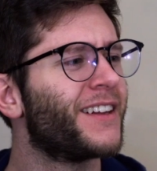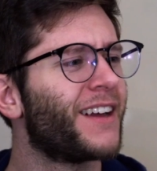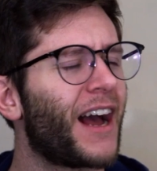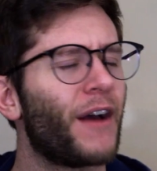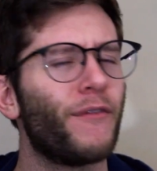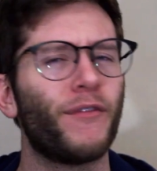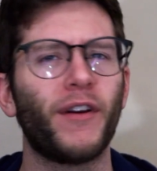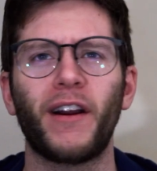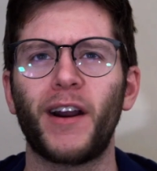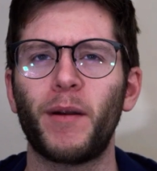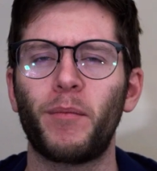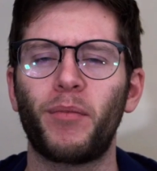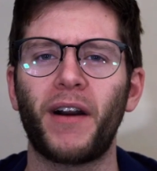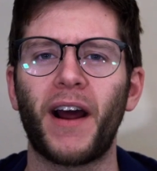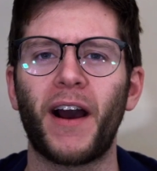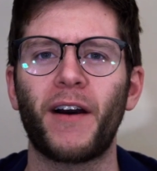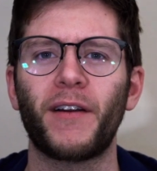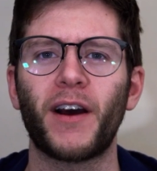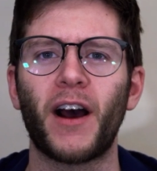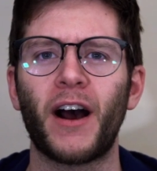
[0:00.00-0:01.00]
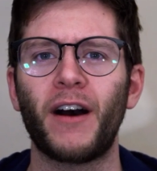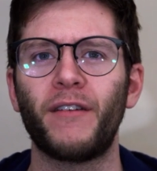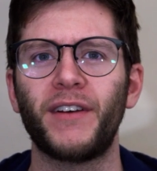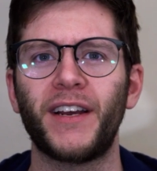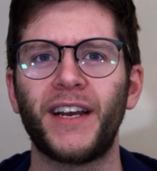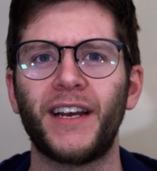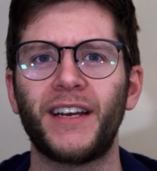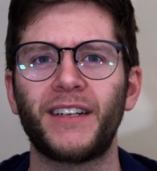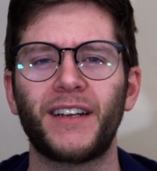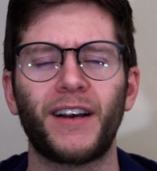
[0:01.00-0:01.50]
I'm very proud of
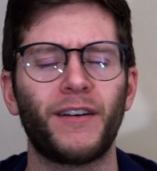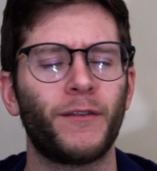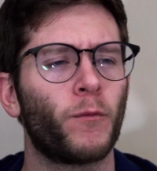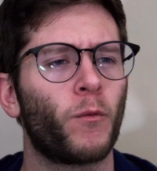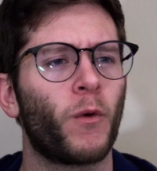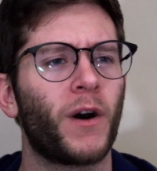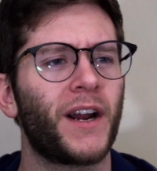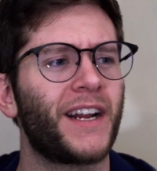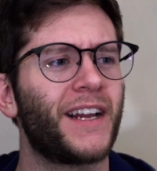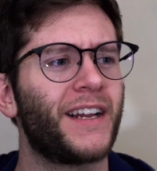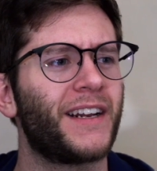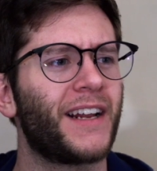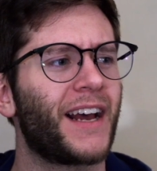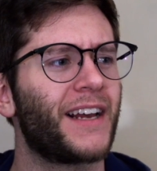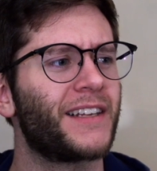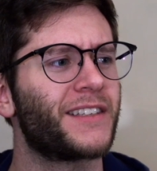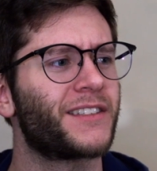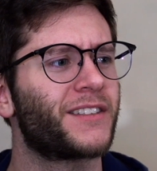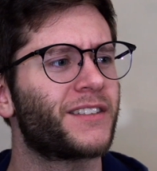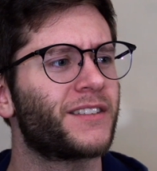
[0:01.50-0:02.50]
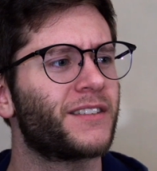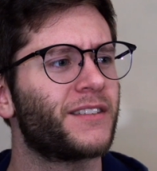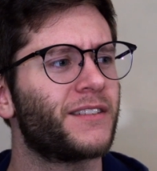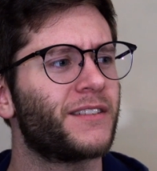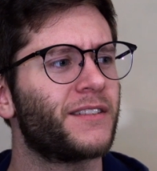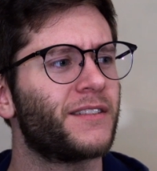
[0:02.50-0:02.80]
it and what it has.